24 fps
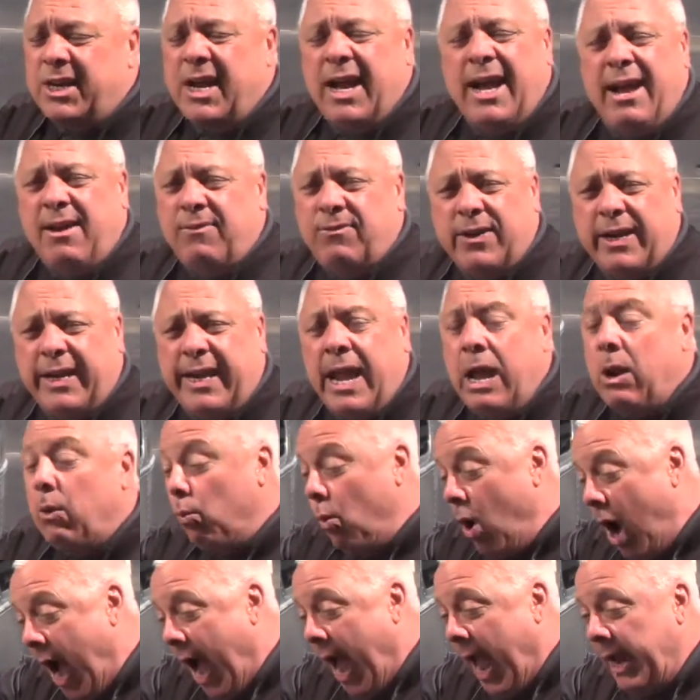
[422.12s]
I ever get.
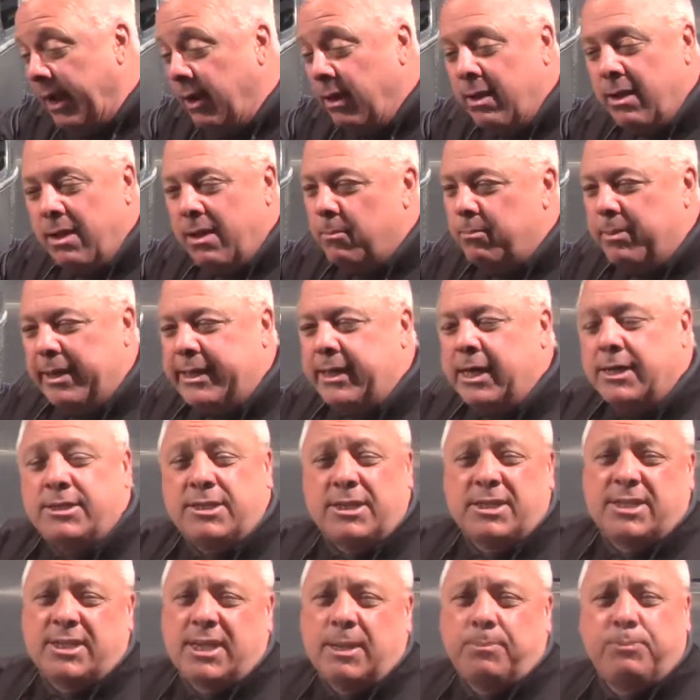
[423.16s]
Why? Because
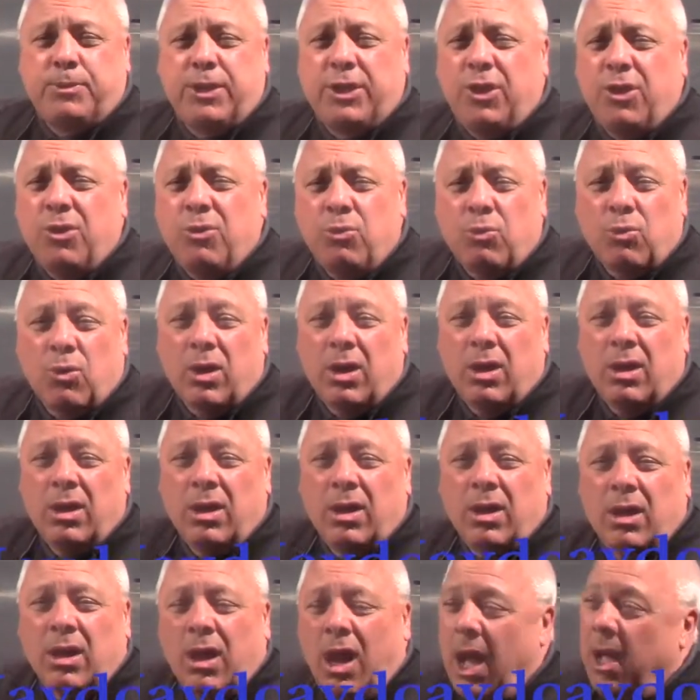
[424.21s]
it's up to you.
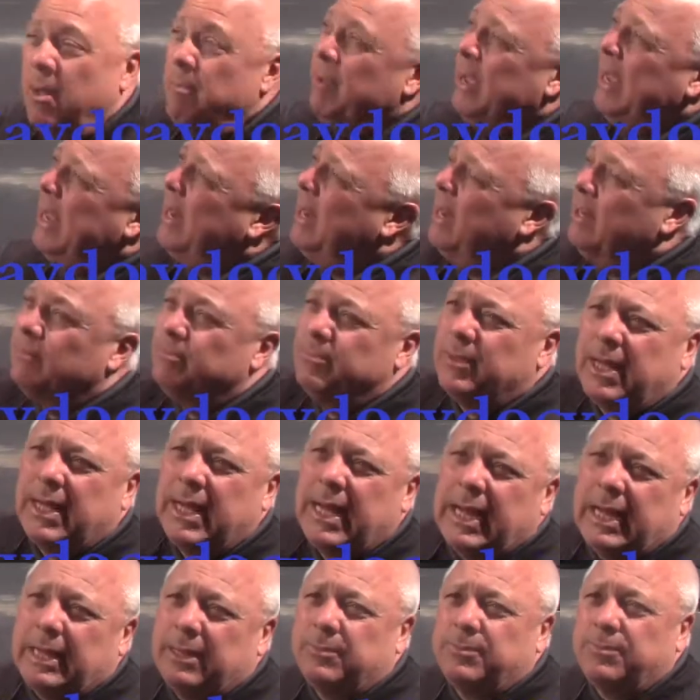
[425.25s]
I mean,
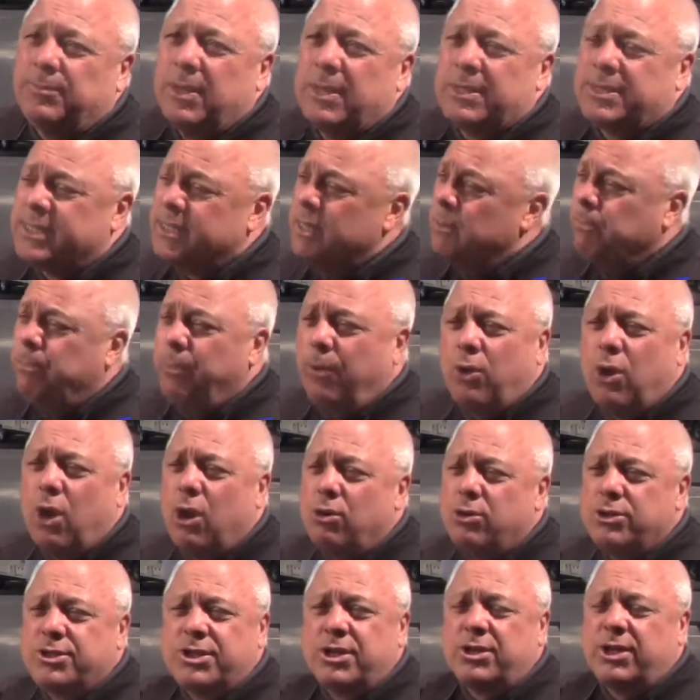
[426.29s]
simple
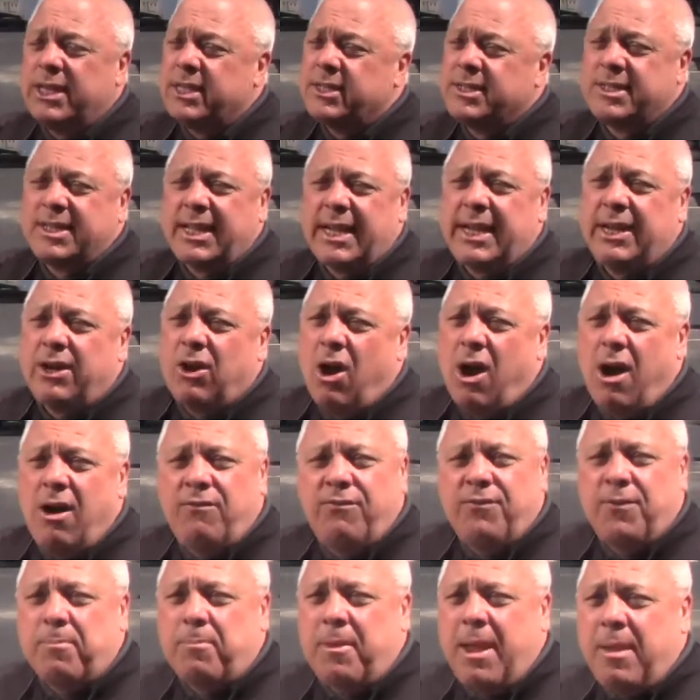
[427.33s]
hosing this thing
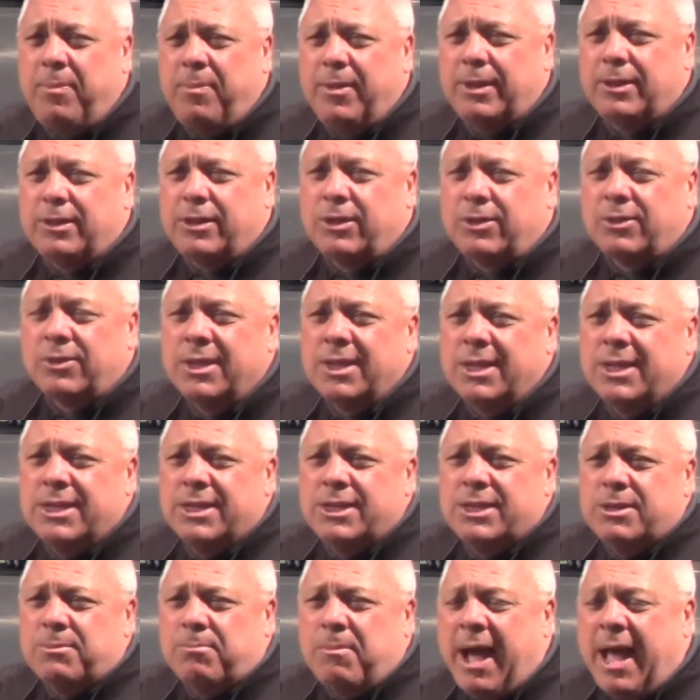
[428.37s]
off and maybe a little
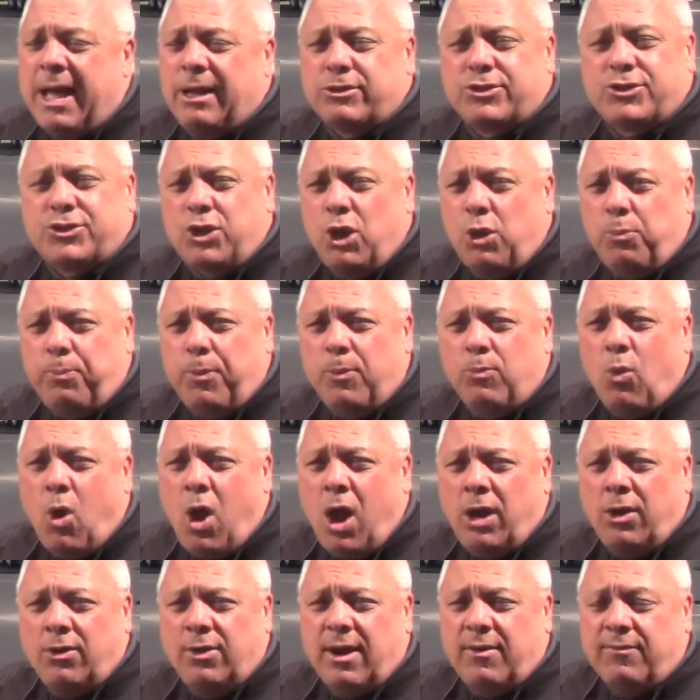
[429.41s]
mild soap and
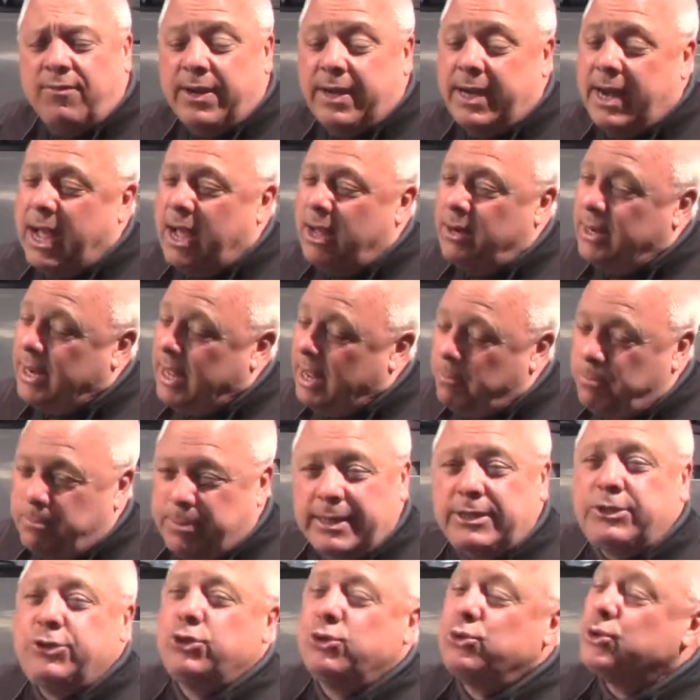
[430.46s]
water every now and then,
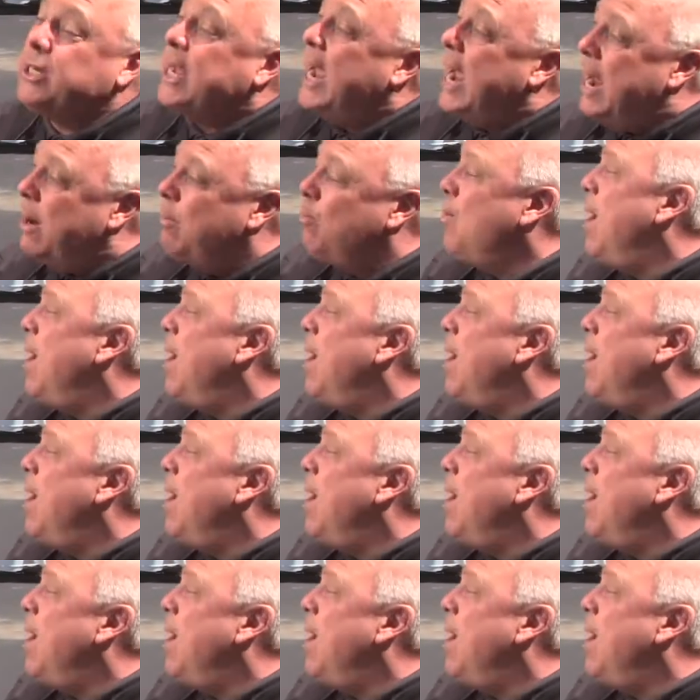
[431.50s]
but you can